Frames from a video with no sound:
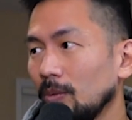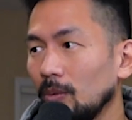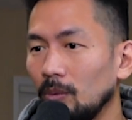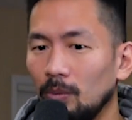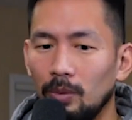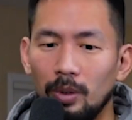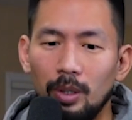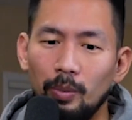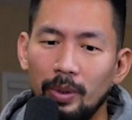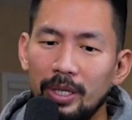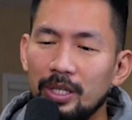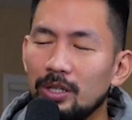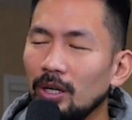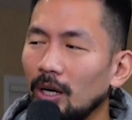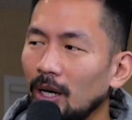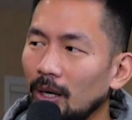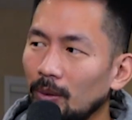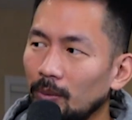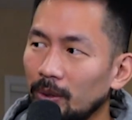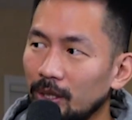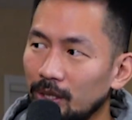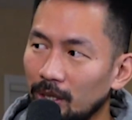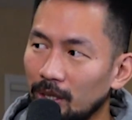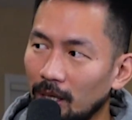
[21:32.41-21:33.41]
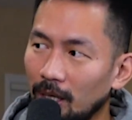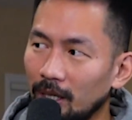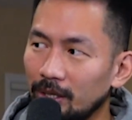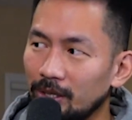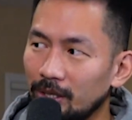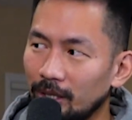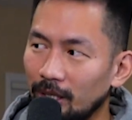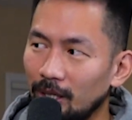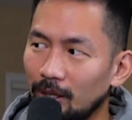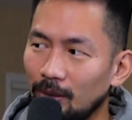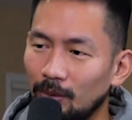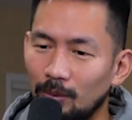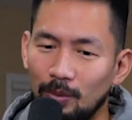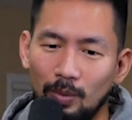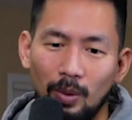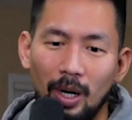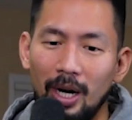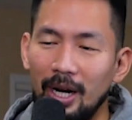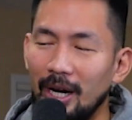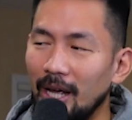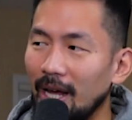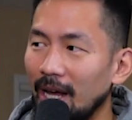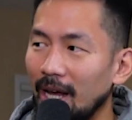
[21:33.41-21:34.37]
What are we taught? We're taught to go right